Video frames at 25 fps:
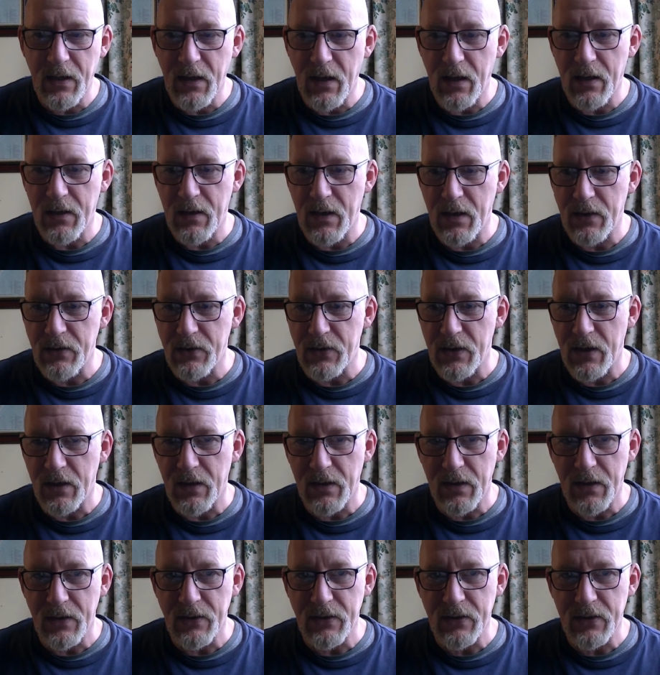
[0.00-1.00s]
And
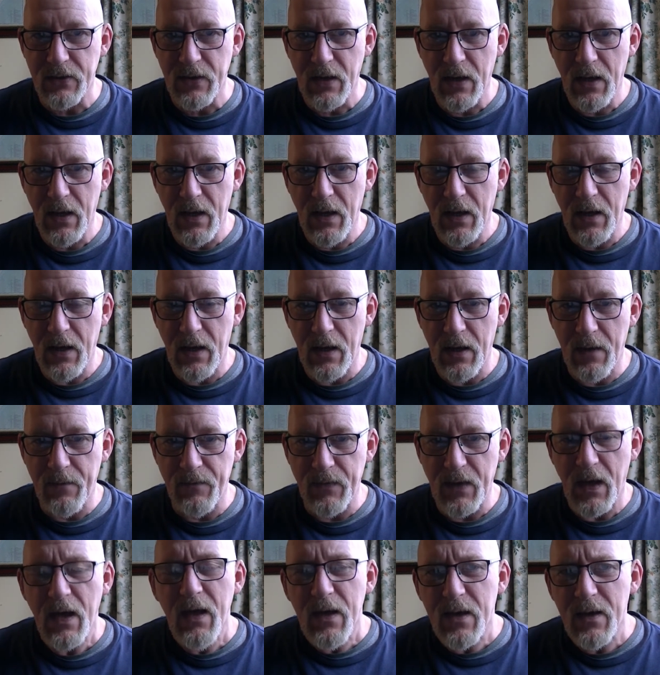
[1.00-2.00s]
journalists
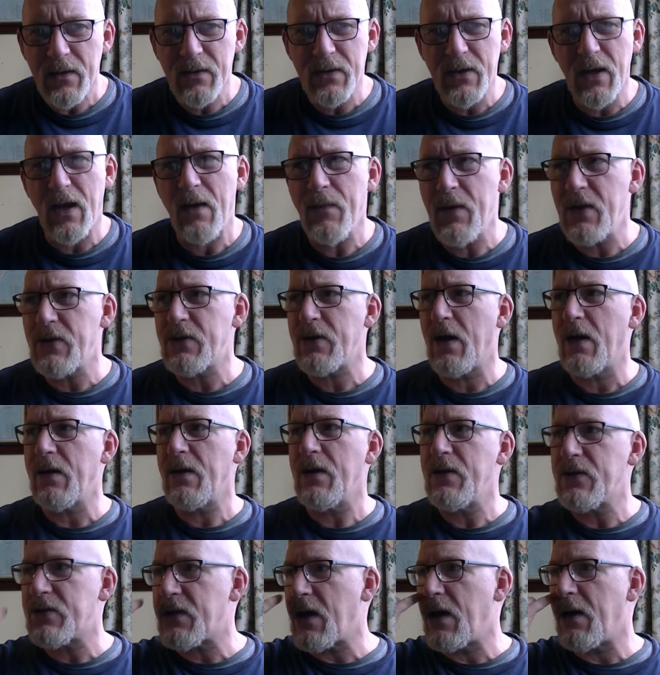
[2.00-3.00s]

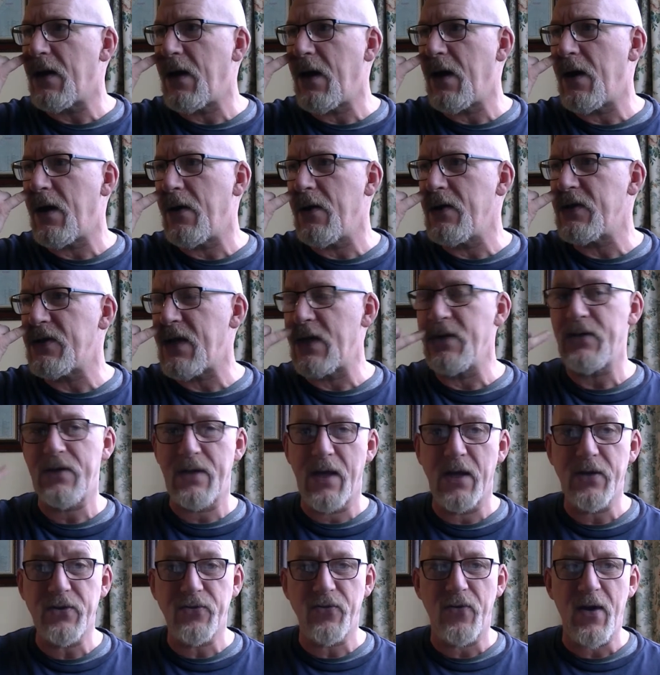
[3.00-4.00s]
journalists are
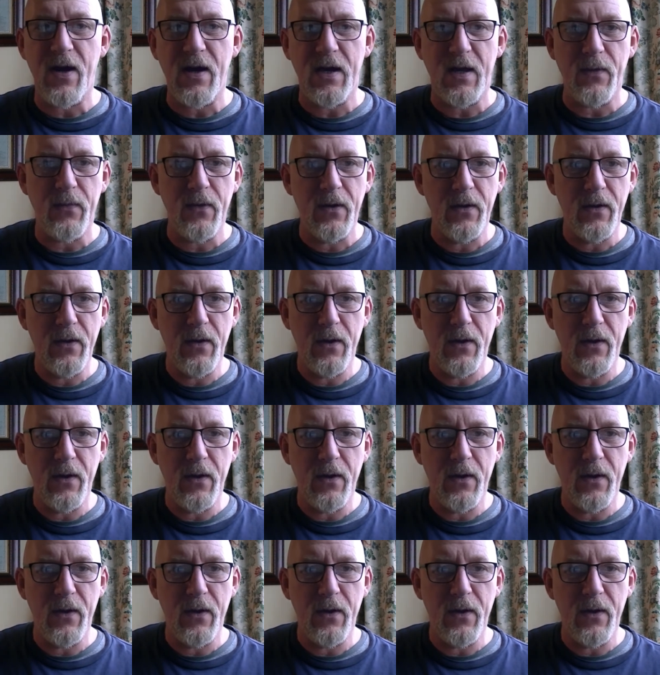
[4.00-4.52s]
essentially a tribe.